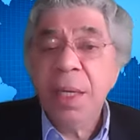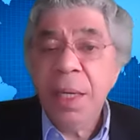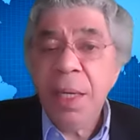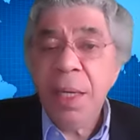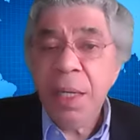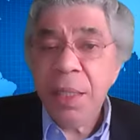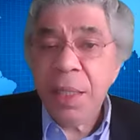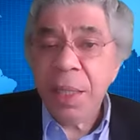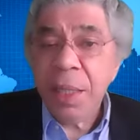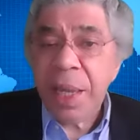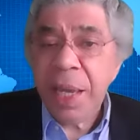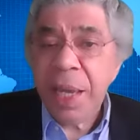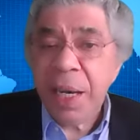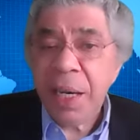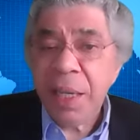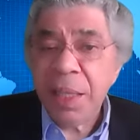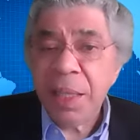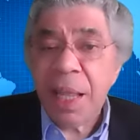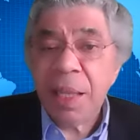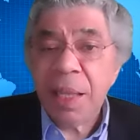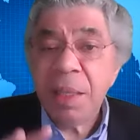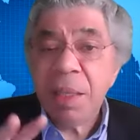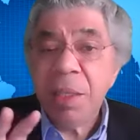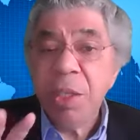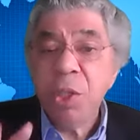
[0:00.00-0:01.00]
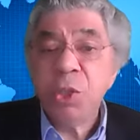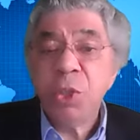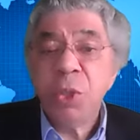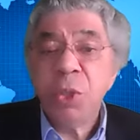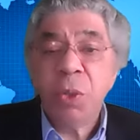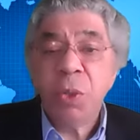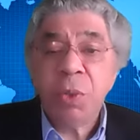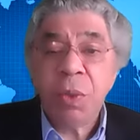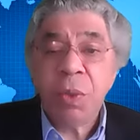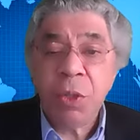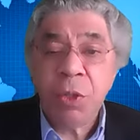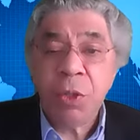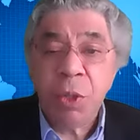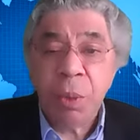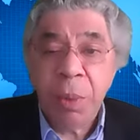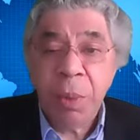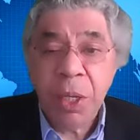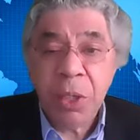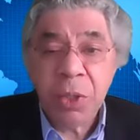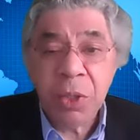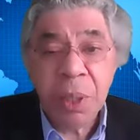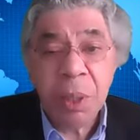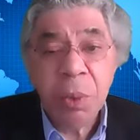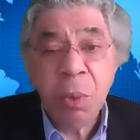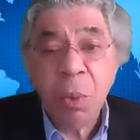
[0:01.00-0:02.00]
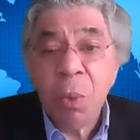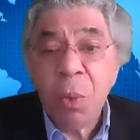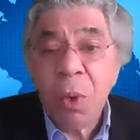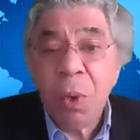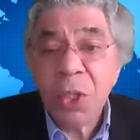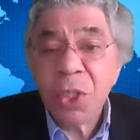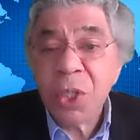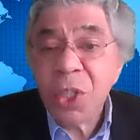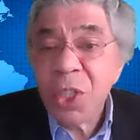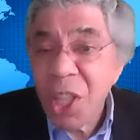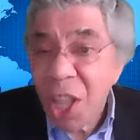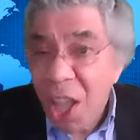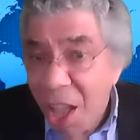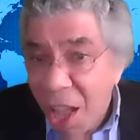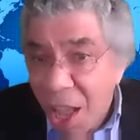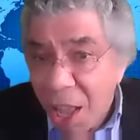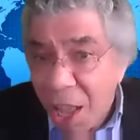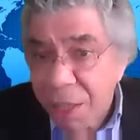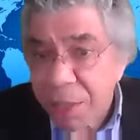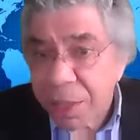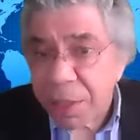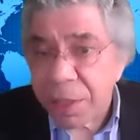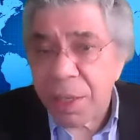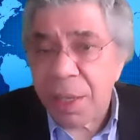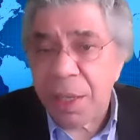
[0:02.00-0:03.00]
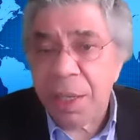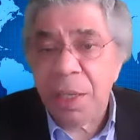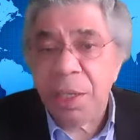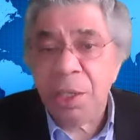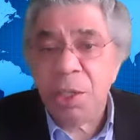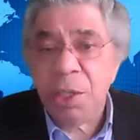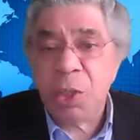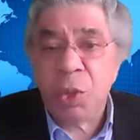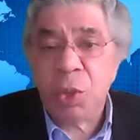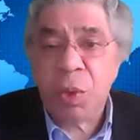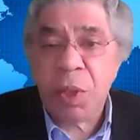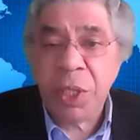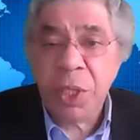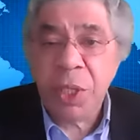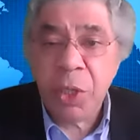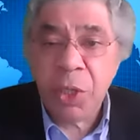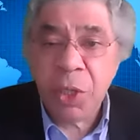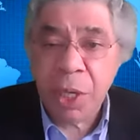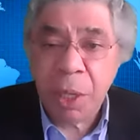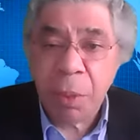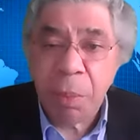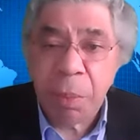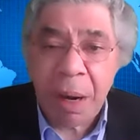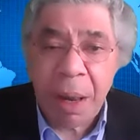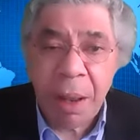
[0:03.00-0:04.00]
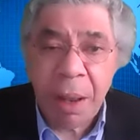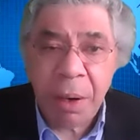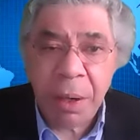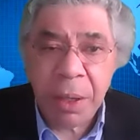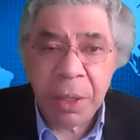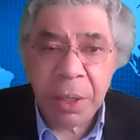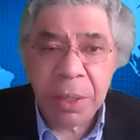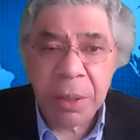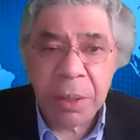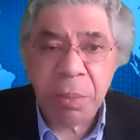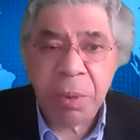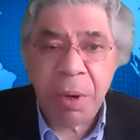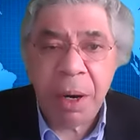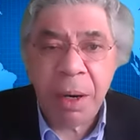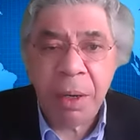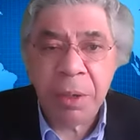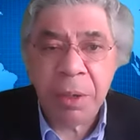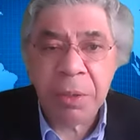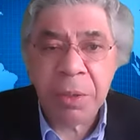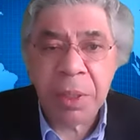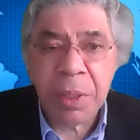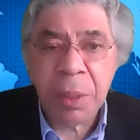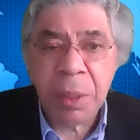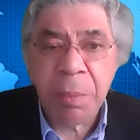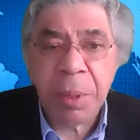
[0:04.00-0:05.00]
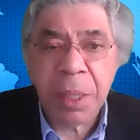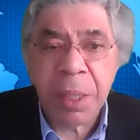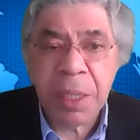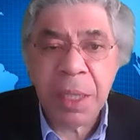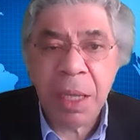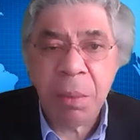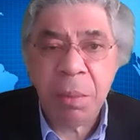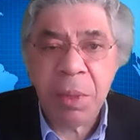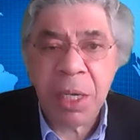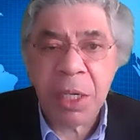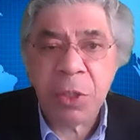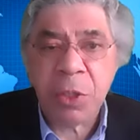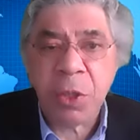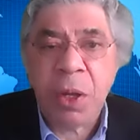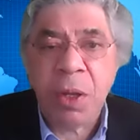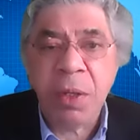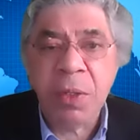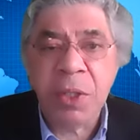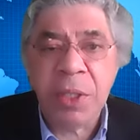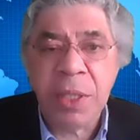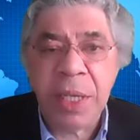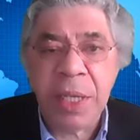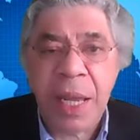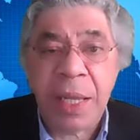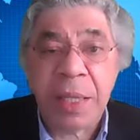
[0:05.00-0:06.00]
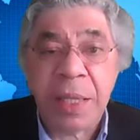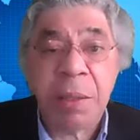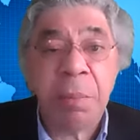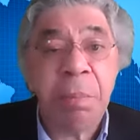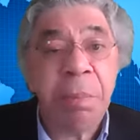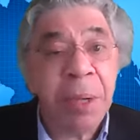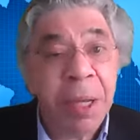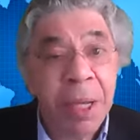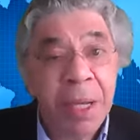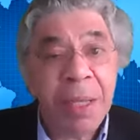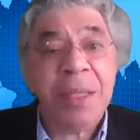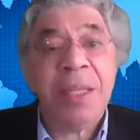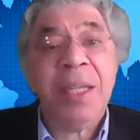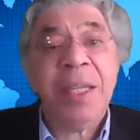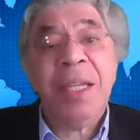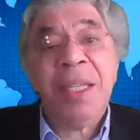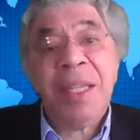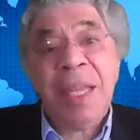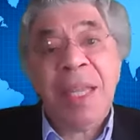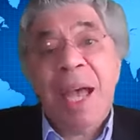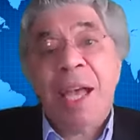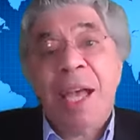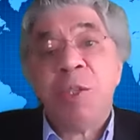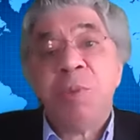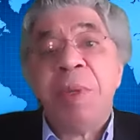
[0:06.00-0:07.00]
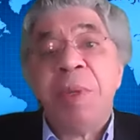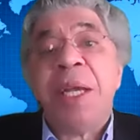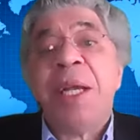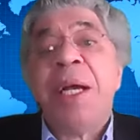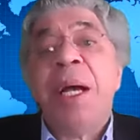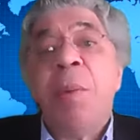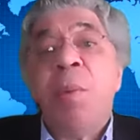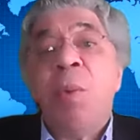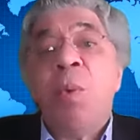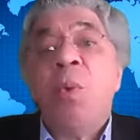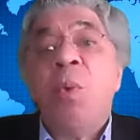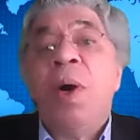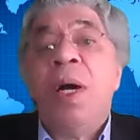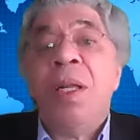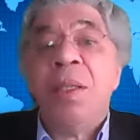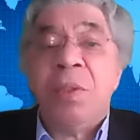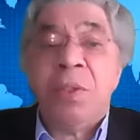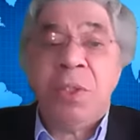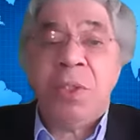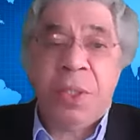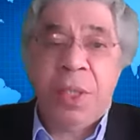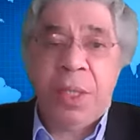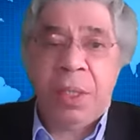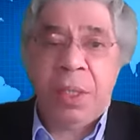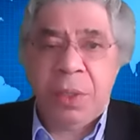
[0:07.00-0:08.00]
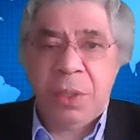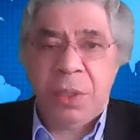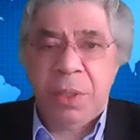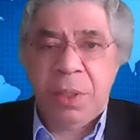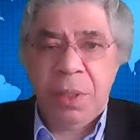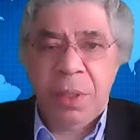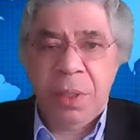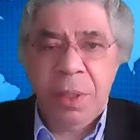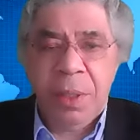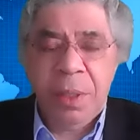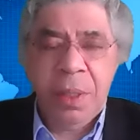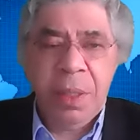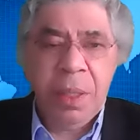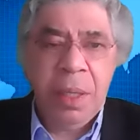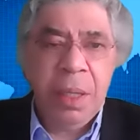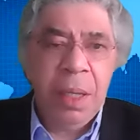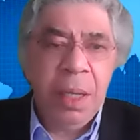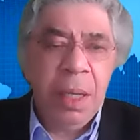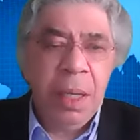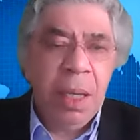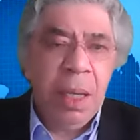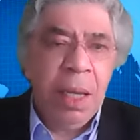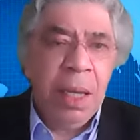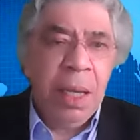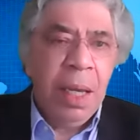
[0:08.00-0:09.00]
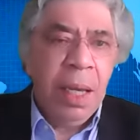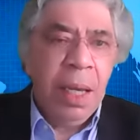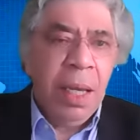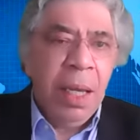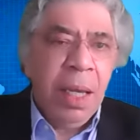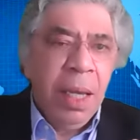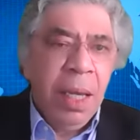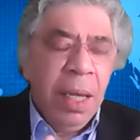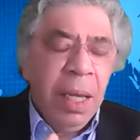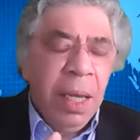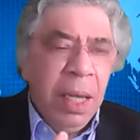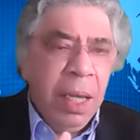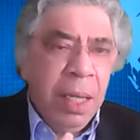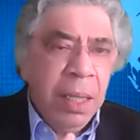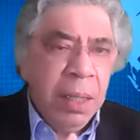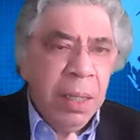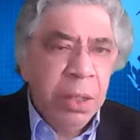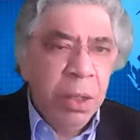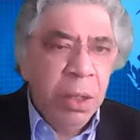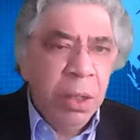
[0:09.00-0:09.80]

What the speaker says: indicated that digital transformation was not a strategic priority prior to the pandemic's onset, but it has become one since. And